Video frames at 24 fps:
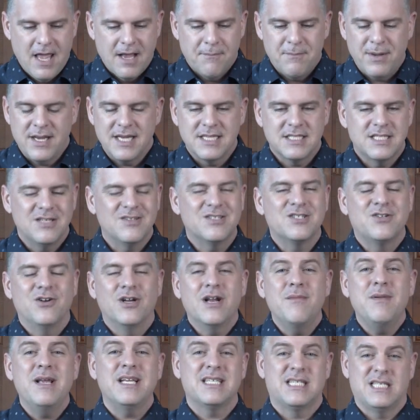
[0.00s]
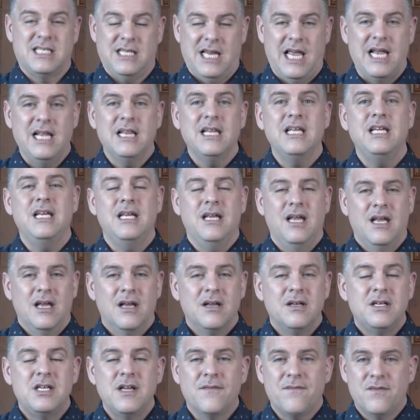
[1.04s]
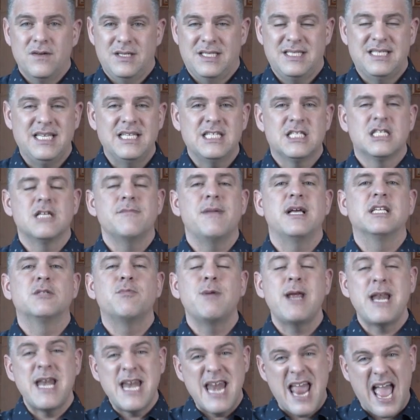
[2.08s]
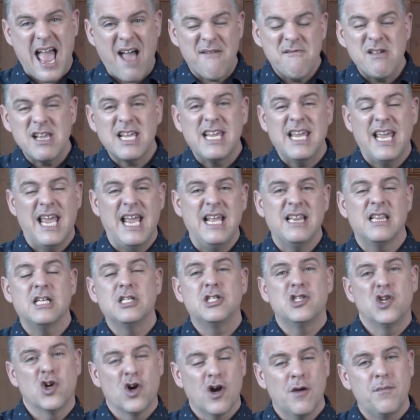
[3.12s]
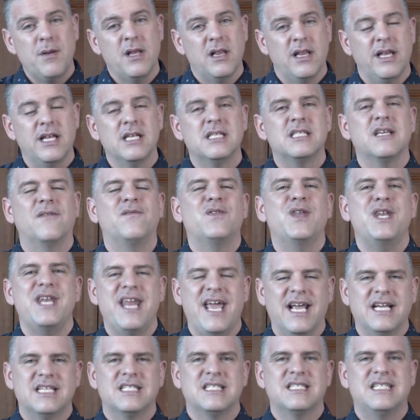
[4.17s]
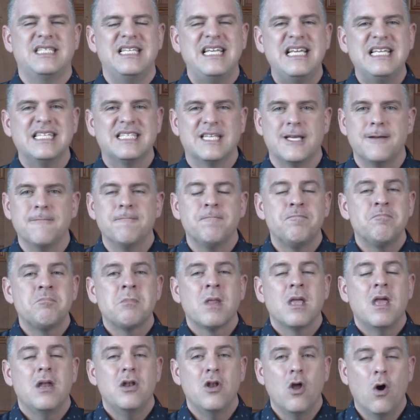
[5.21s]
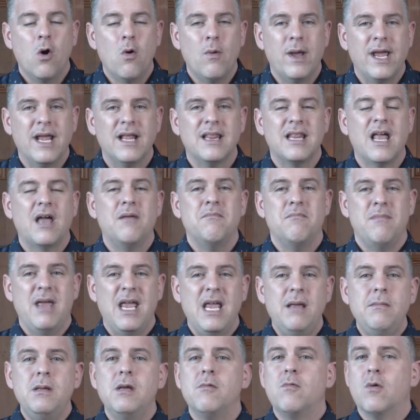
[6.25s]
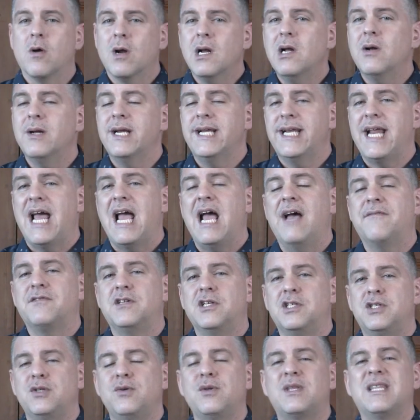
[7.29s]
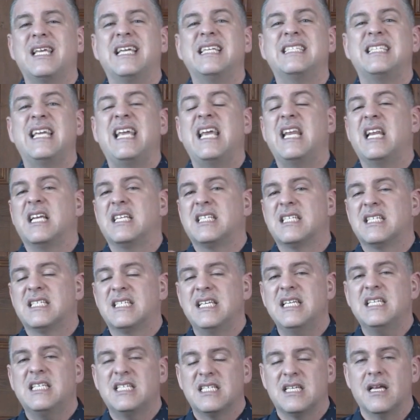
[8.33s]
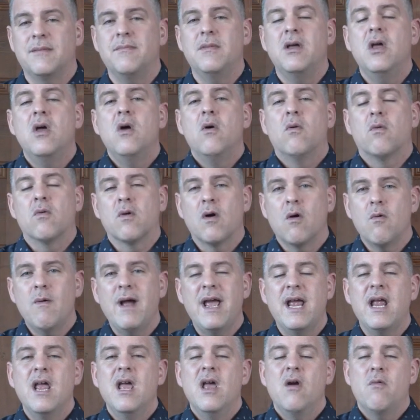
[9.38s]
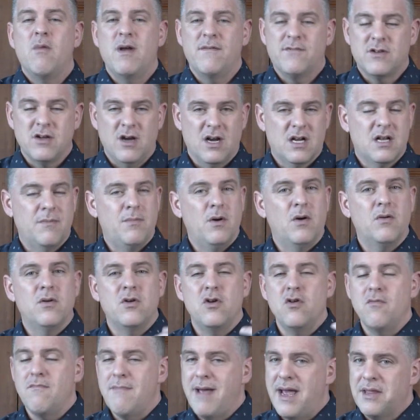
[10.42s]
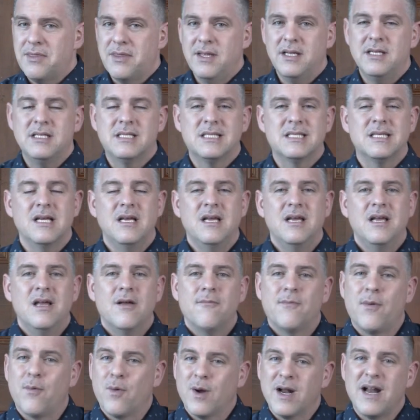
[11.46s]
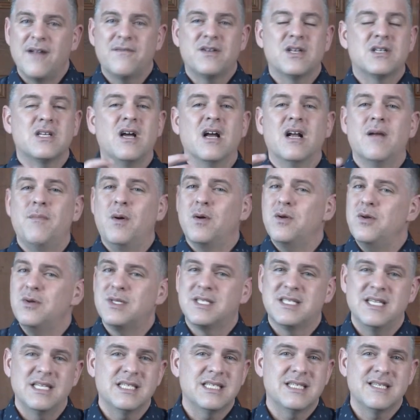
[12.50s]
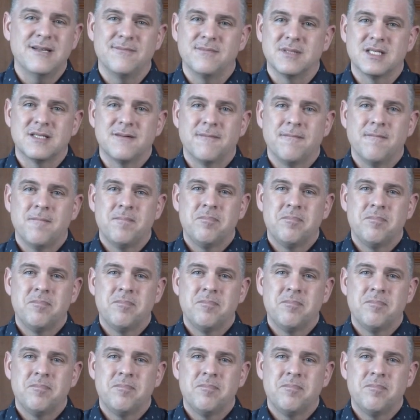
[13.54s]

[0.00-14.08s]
because there's going to be a slightly different system as we navigate the turbulence of the next season, knowing that maybe we're going to have to do things in a system or a way. We've talked about new methods, but we're going to have to talk about new systems.